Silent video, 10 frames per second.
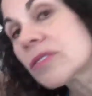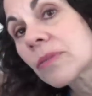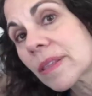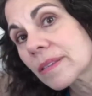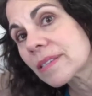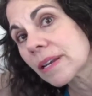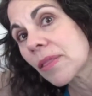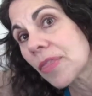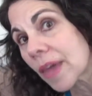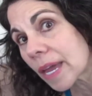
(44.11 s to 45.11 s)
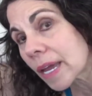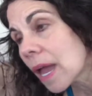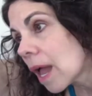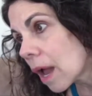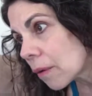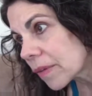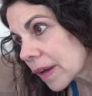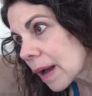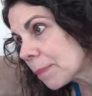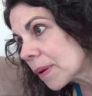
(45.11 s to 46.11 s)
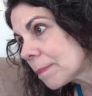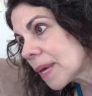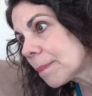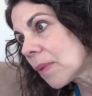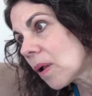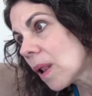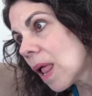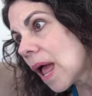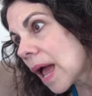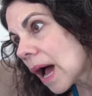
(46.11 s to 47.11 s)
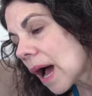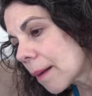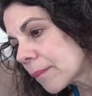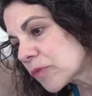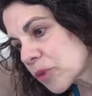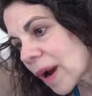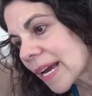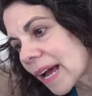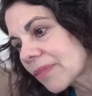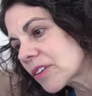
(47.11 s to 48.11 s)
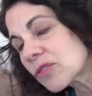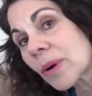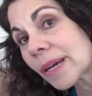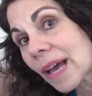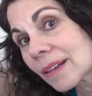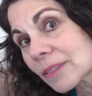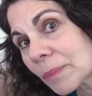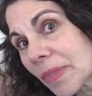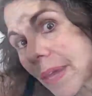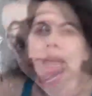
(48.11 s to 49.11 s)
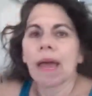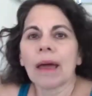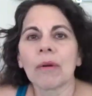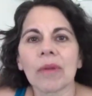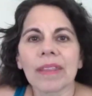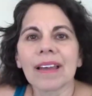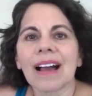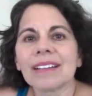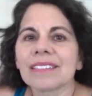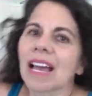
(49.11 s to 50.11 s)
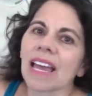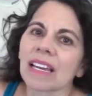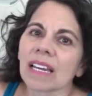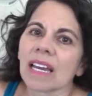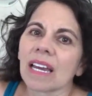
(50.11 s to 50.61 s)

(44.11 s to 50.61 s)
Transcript: doing this little thing with a couple of people, um, trying out this orgasm thing. And one of the guys like,